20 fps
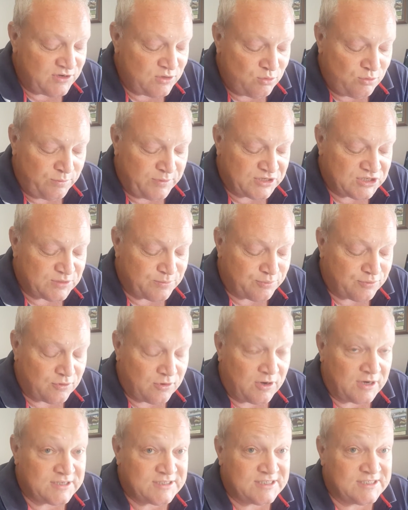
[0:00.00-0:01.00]
and you wouldn't be
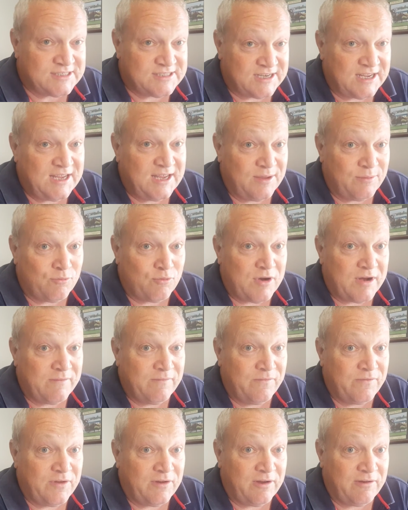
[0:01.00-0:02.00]
surprised to see him
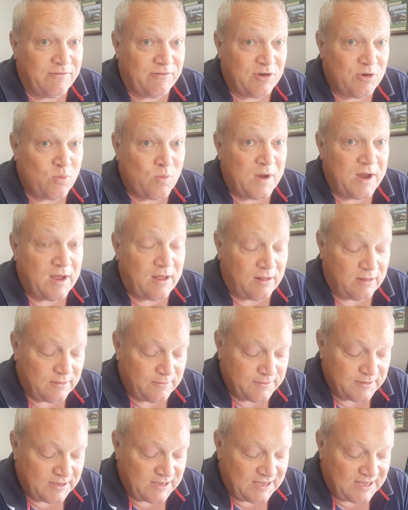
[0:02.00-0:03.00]
run very, very well.